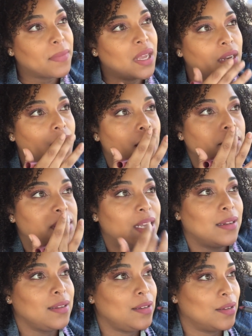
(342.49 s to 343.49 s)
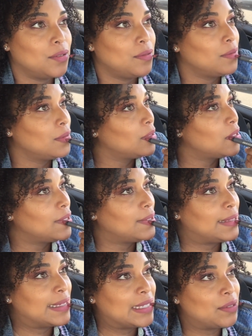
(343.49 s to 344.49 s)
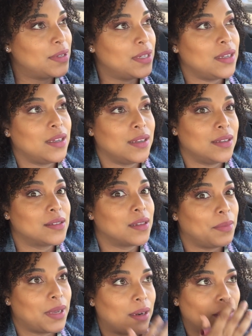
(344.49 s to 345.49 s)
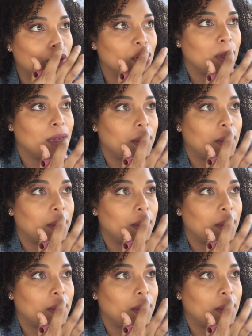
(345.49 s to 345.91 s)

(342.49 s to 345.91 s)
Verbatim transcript: And I'm telling you, this one is better.